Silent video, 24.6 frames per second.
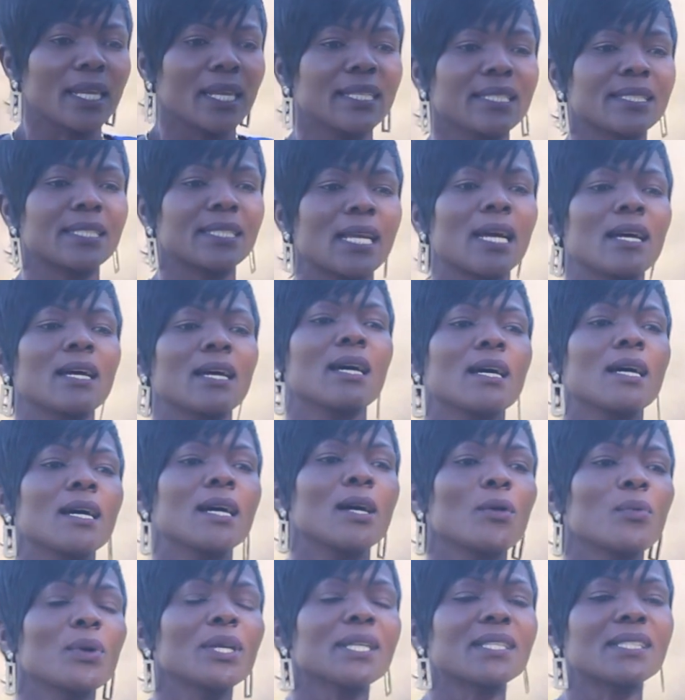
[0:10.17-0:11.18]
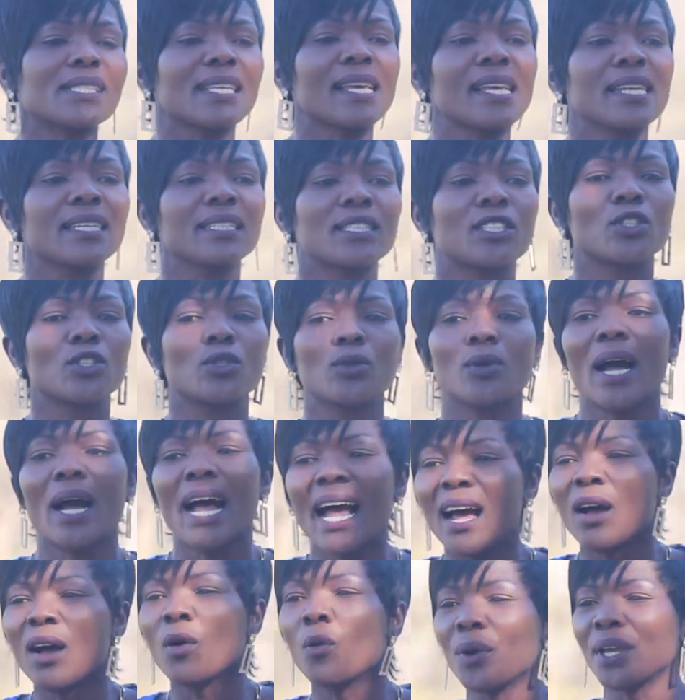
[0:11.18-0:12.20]
And we said you
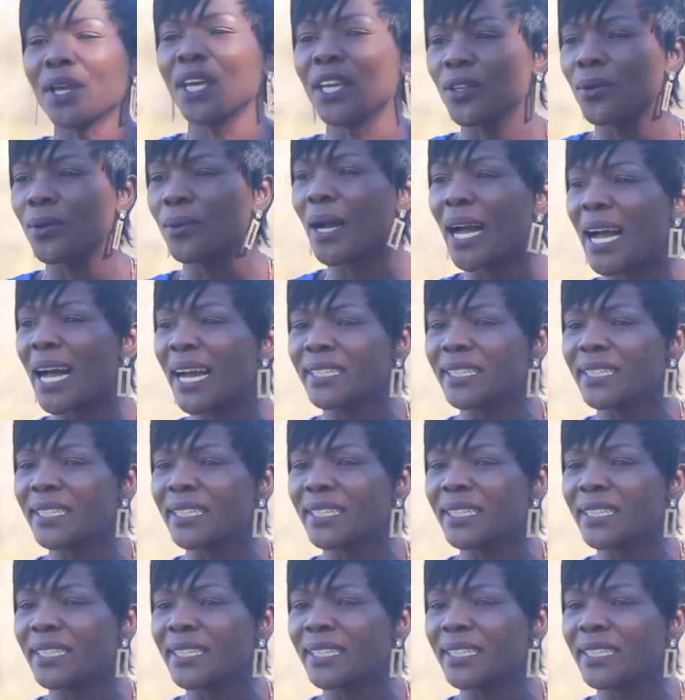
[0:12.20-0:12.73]
are where you